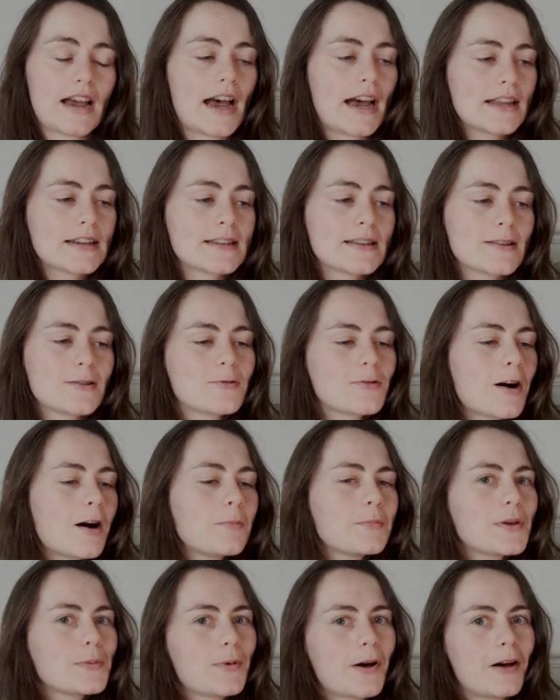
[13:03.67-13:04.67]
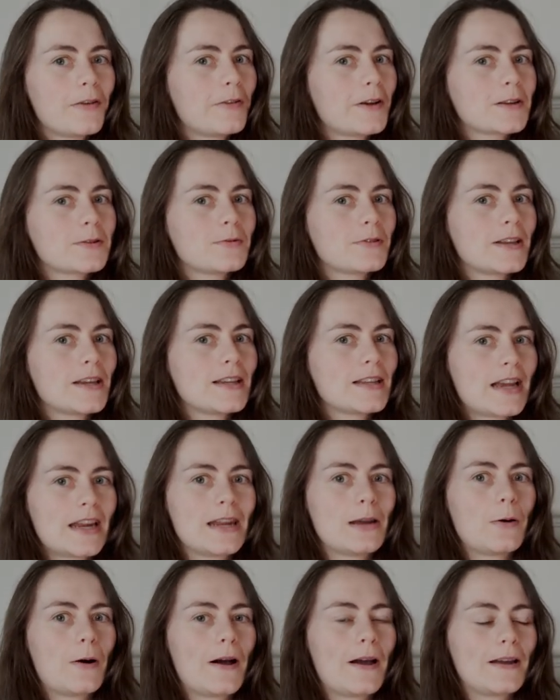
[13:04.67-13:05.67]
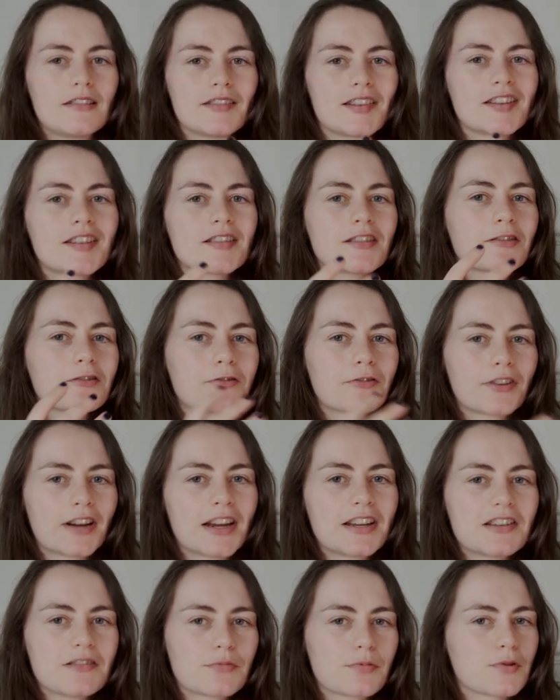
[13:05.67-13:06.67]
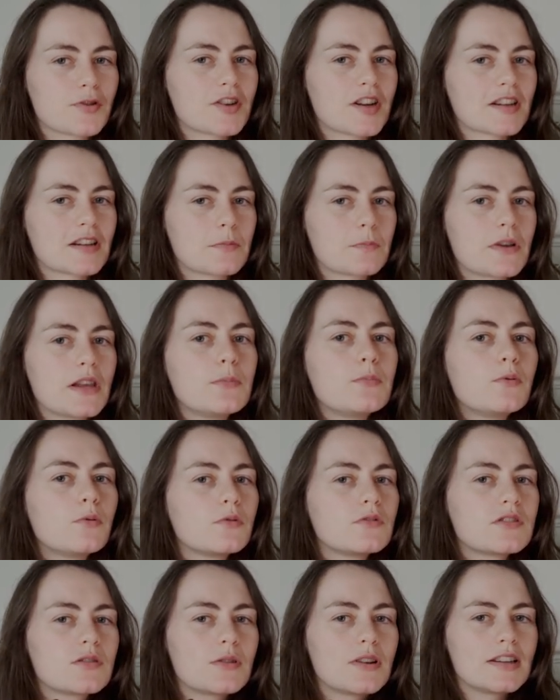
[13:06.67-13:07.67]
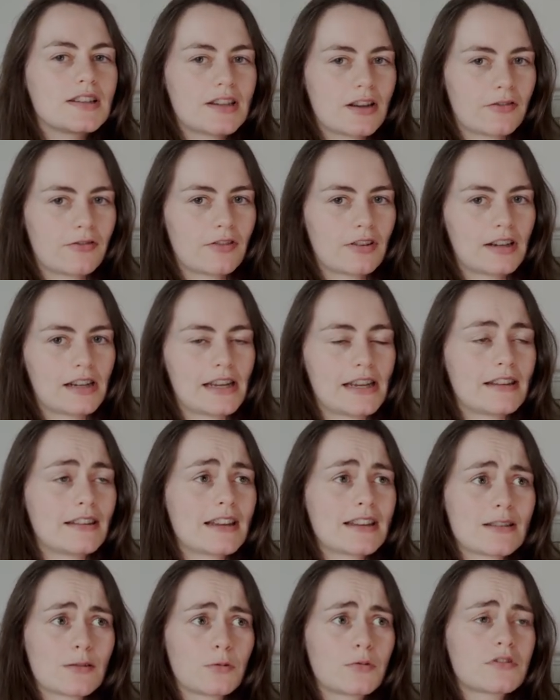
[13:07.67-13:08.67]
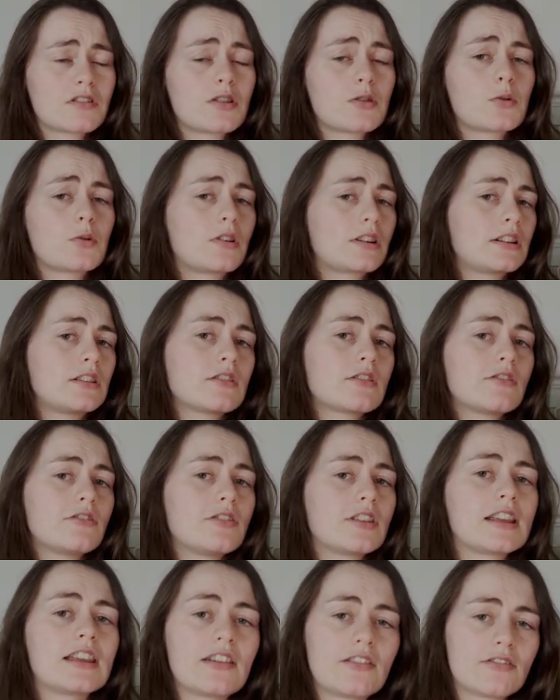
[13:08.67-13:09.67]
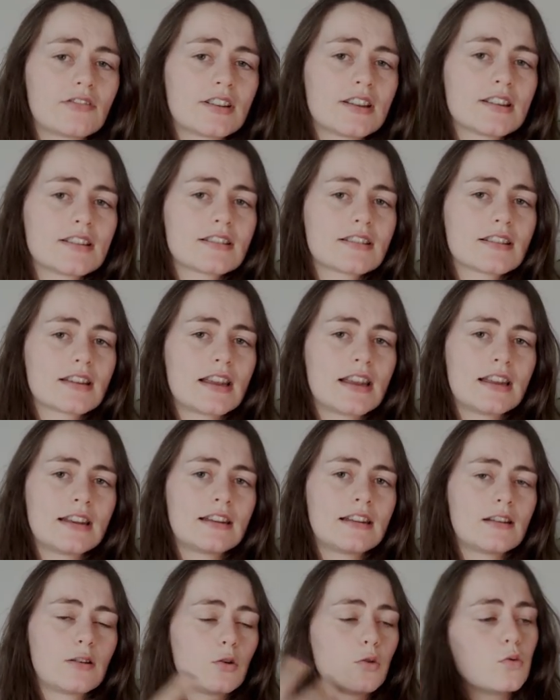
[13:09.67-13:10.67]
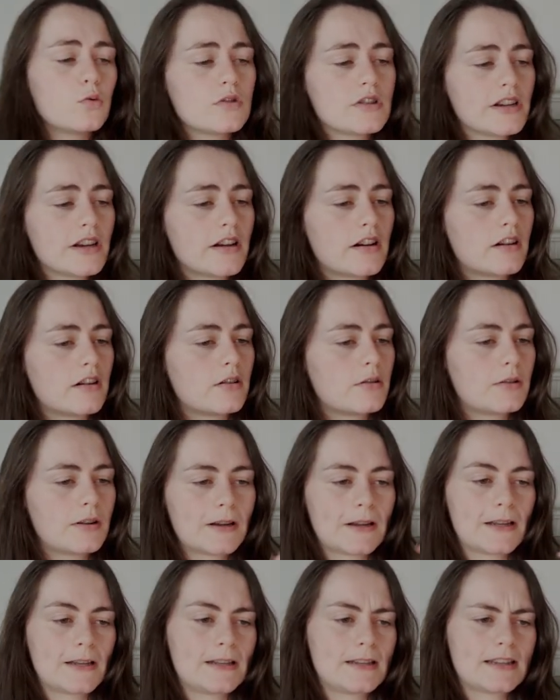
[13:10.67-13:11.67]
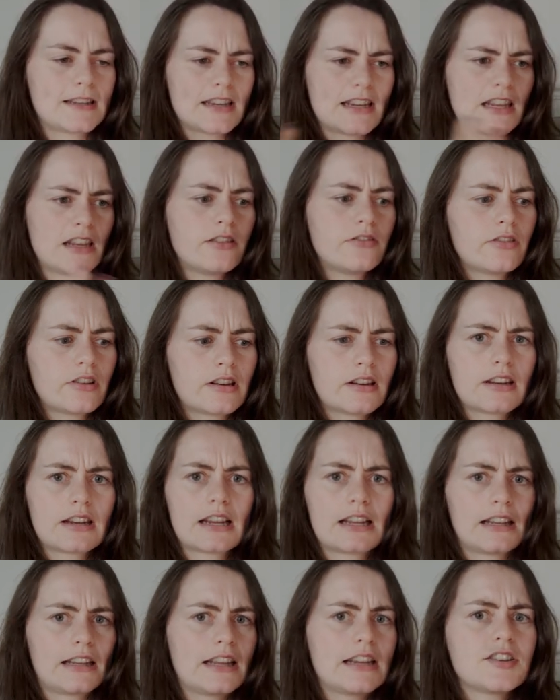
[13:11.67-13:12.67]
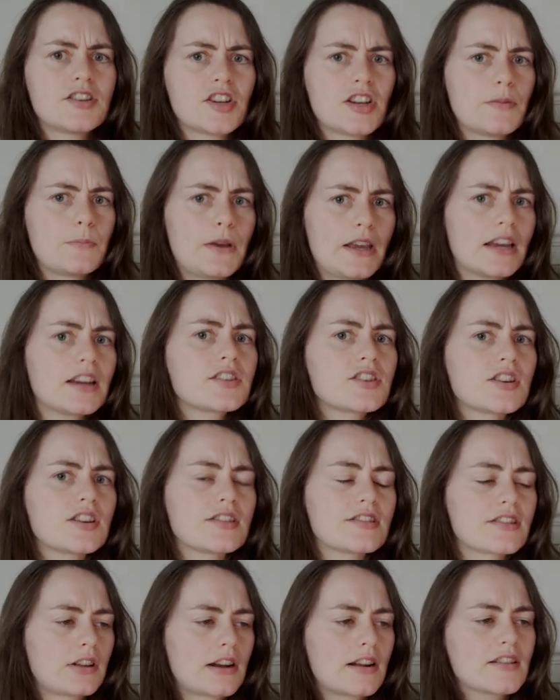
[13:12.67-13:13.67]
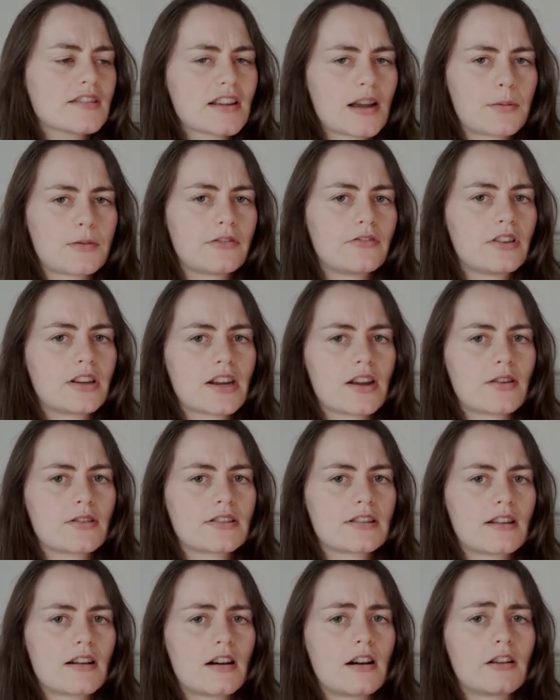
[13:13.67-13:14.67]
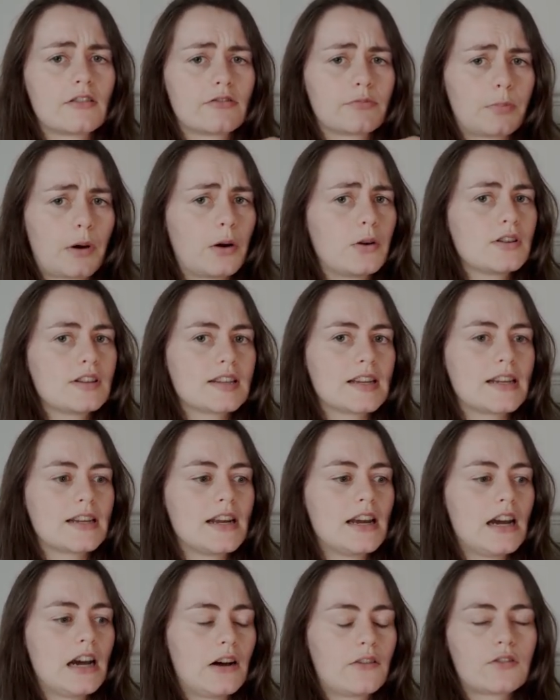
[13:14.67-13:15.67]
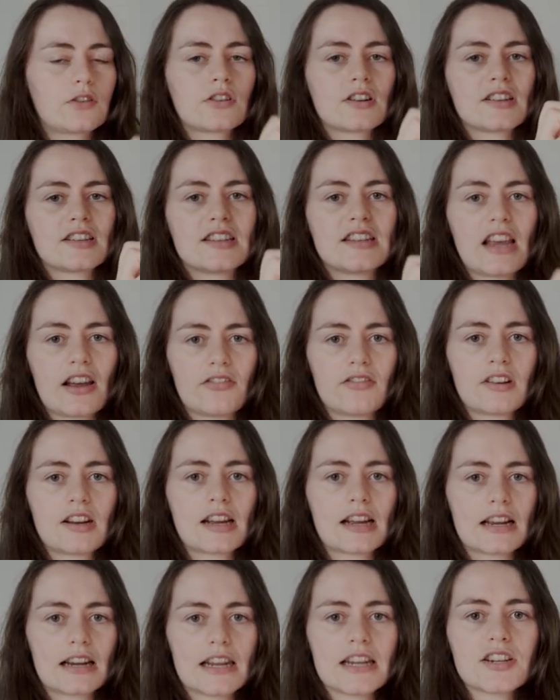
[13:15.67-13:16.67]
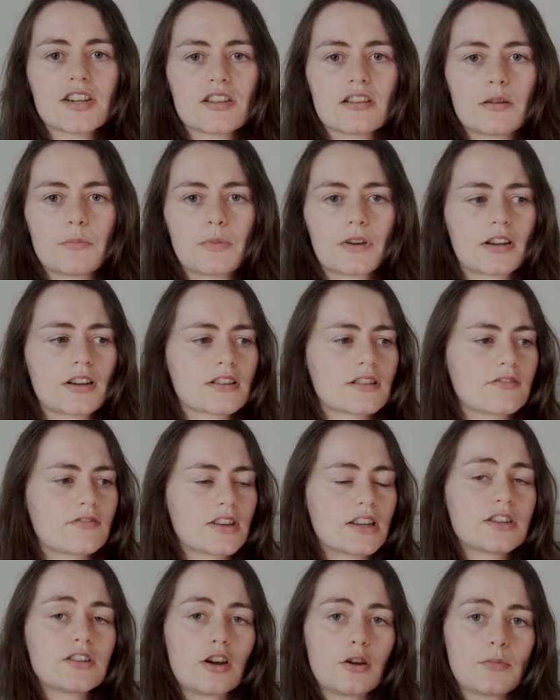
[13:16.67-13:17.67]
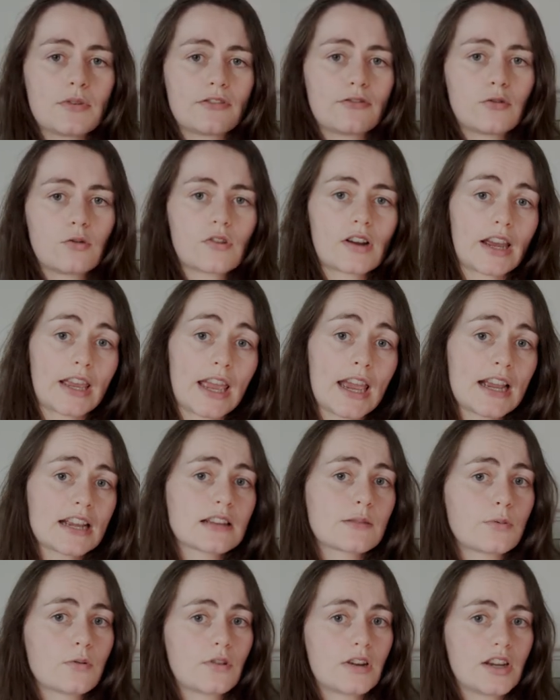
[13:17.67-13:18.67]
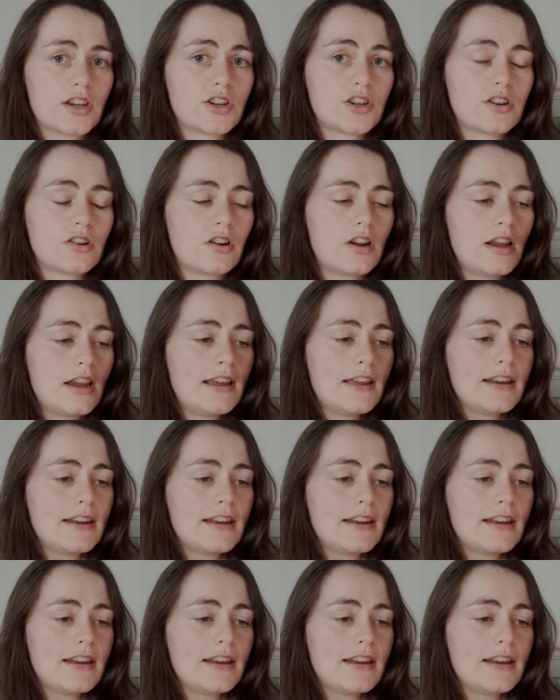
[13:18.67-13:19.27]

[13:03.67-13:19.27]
And you can't be perfect with these anyway. This is a creative project and people will do it differently. There's also quite a lot of forgiveness in audio and even glitchy pictures. The last couple of videos that I've posted have got a definite glitch in them because of the Adobe 4K export issue.